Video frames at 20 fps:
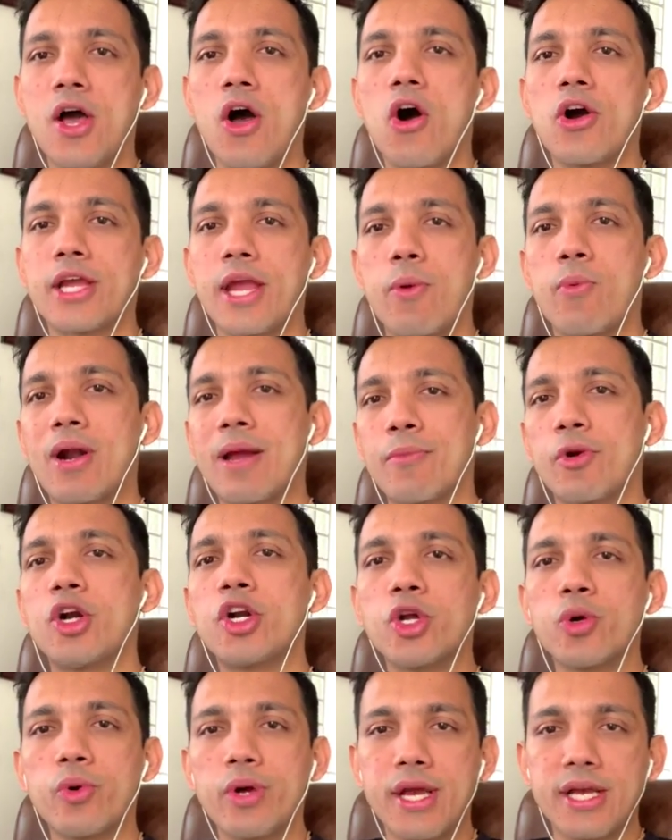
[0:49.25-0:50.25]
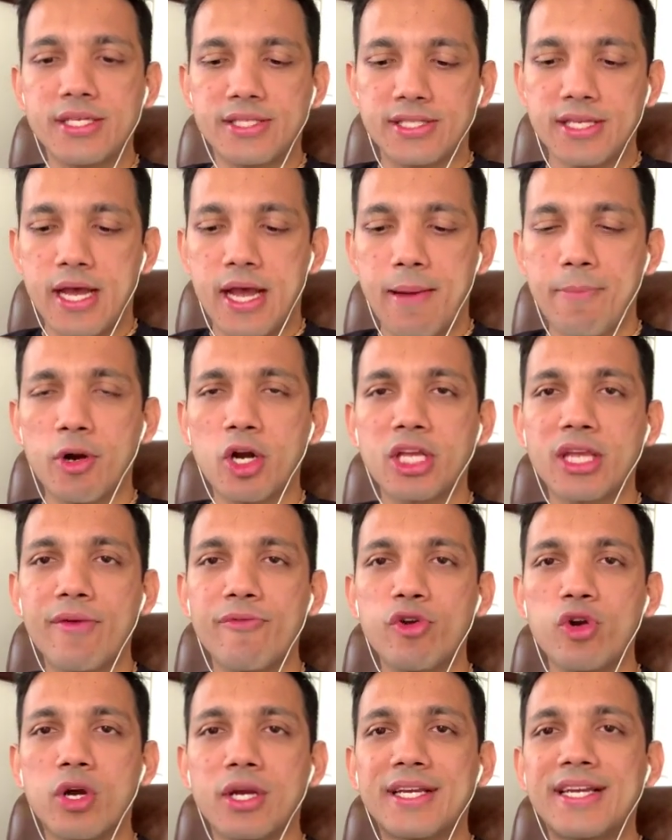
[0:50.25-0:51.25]
Okay, what I'm going to do is I'm going to
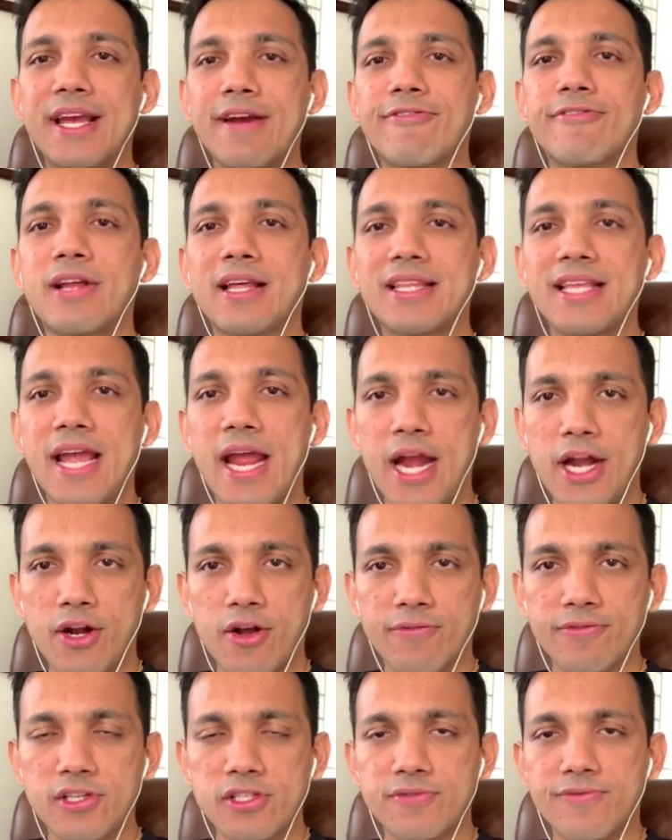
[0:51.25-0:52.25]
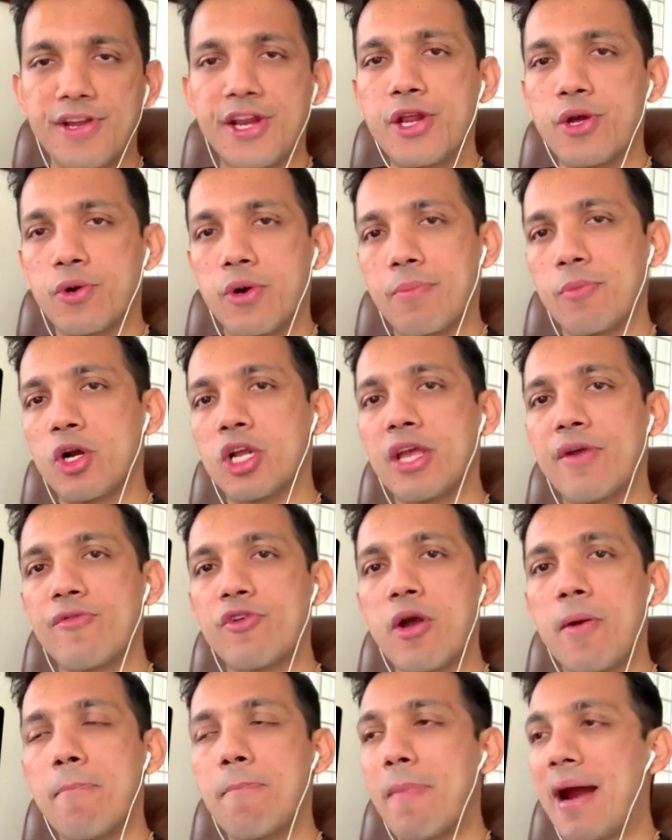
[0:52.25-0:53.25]
give you a gift at the end of this video. I'm going to give
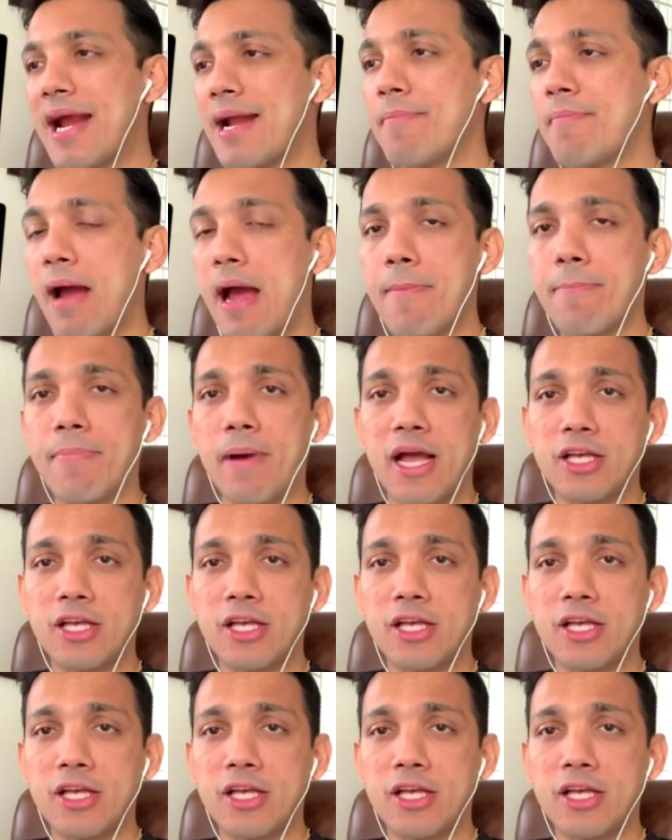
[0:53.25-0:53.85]
you a mind map.